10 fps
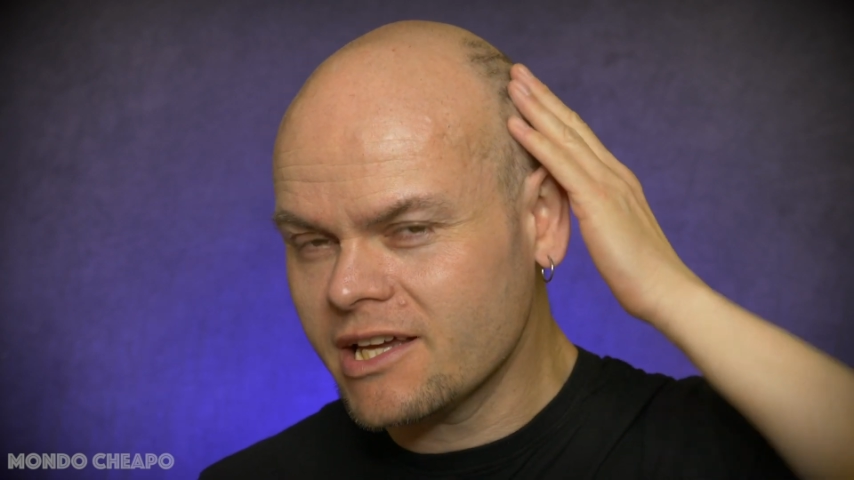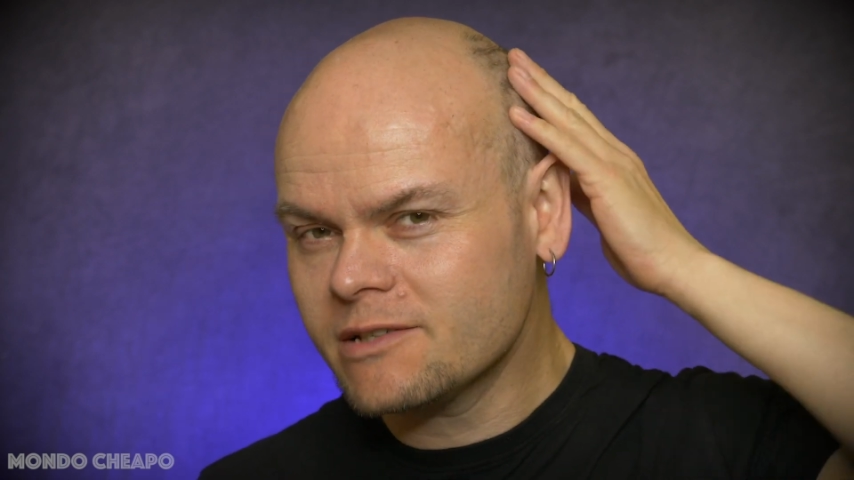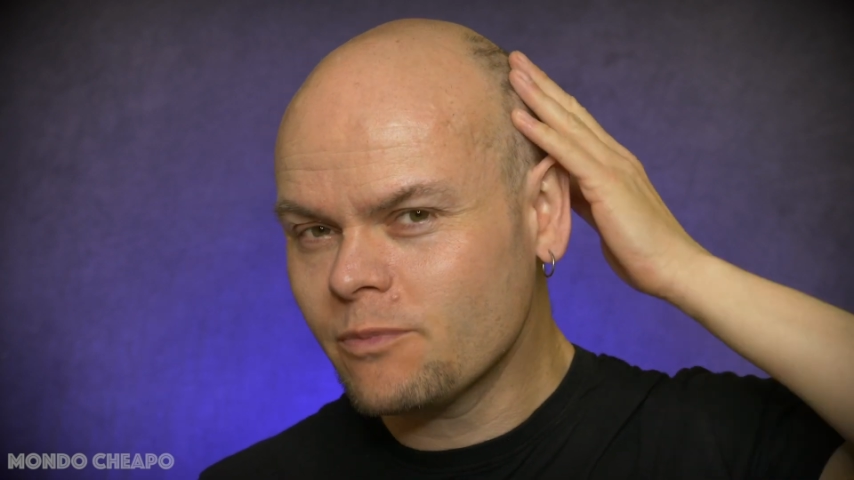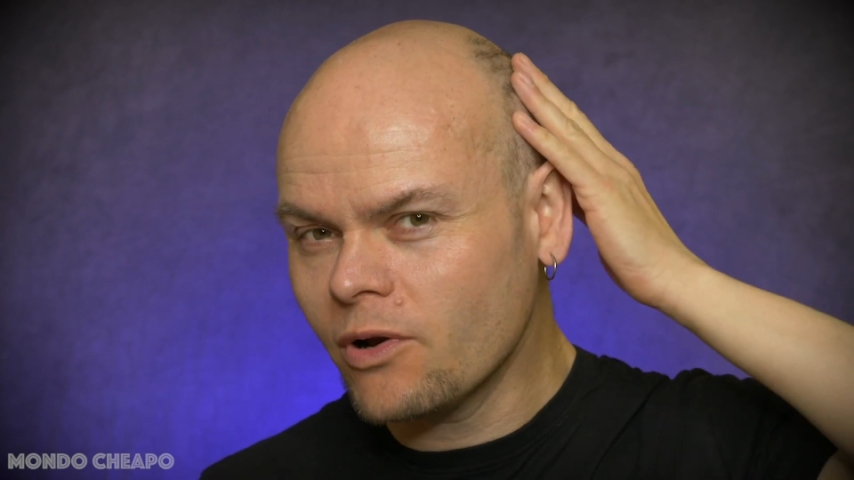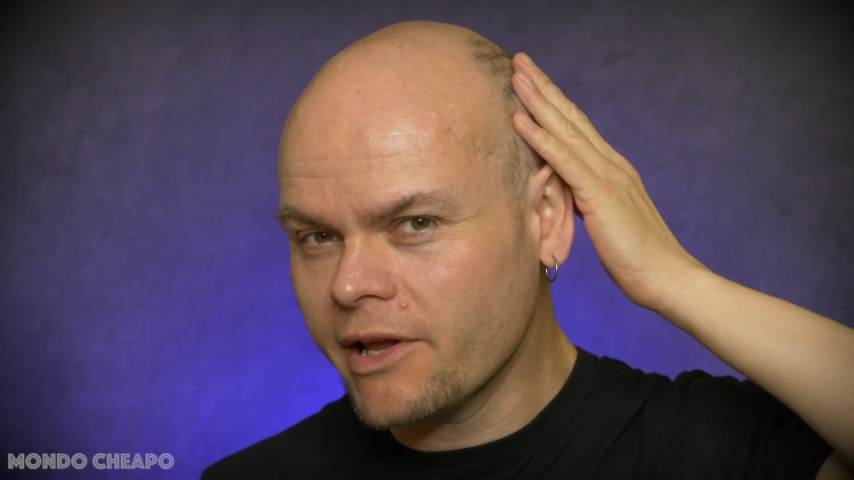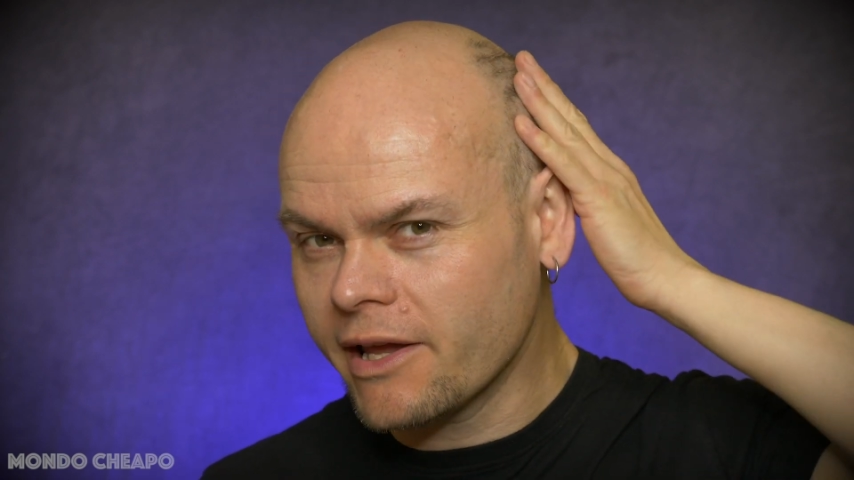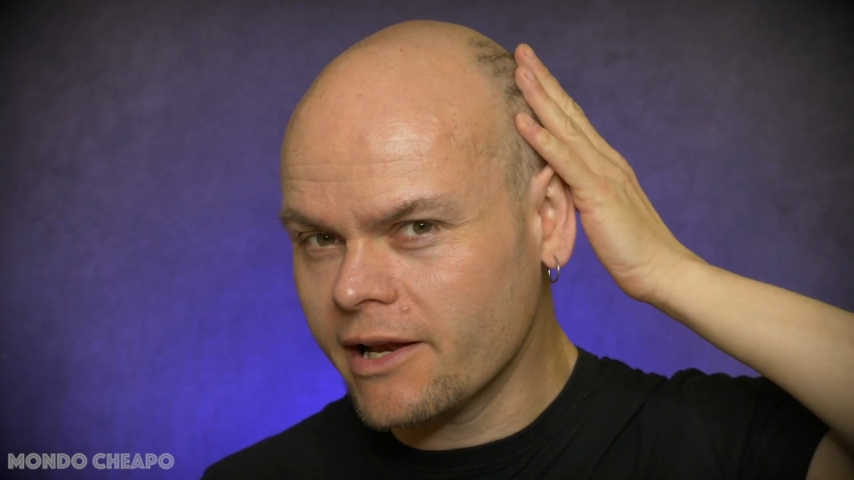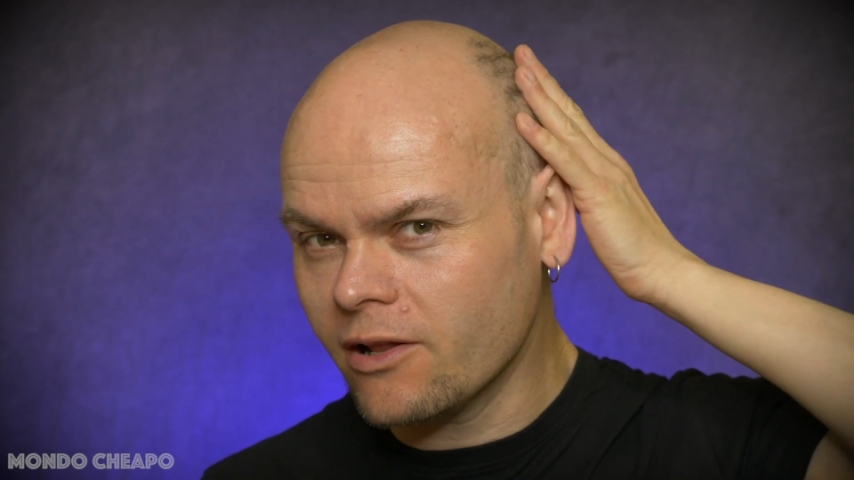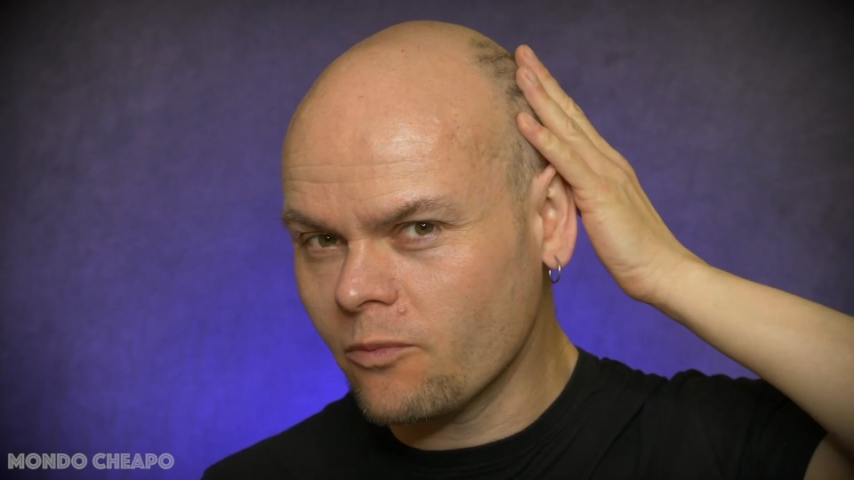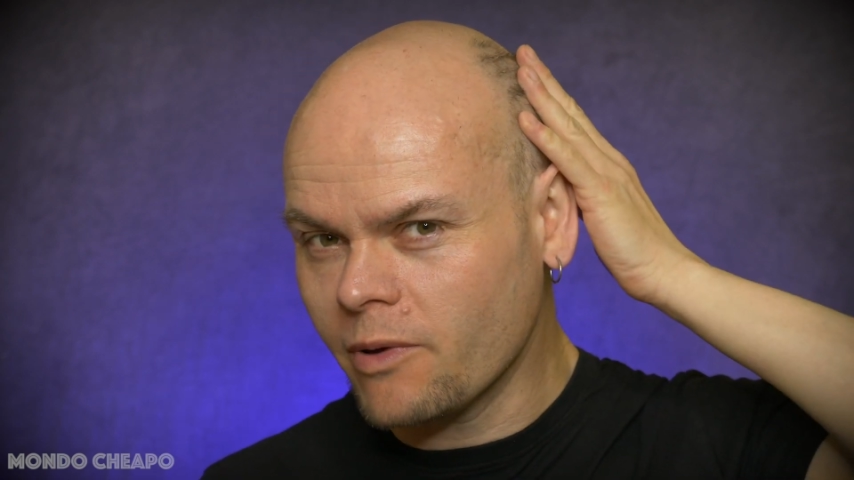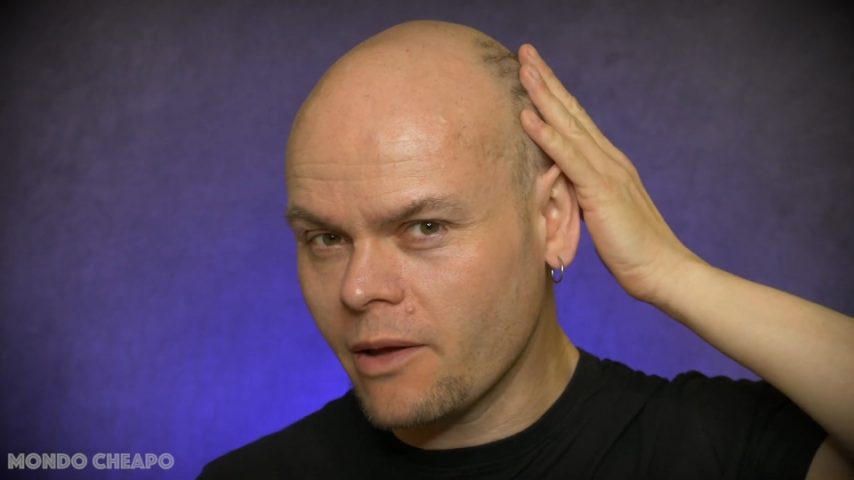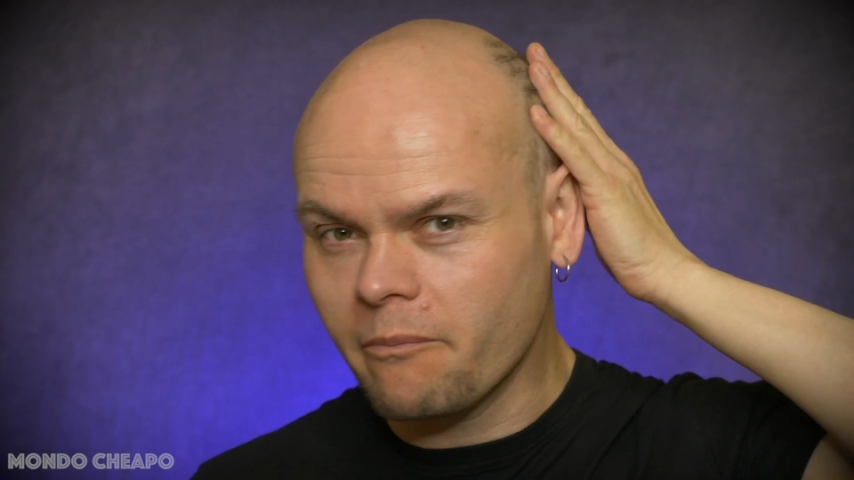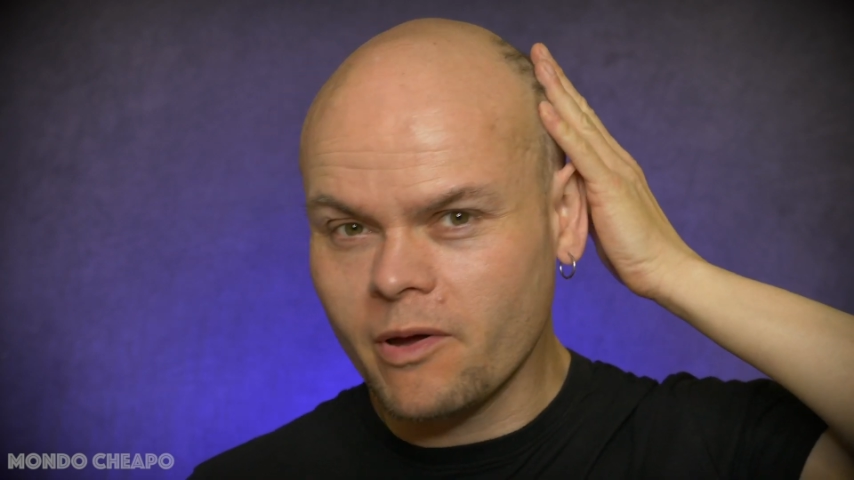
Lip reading: is pulling a little bit,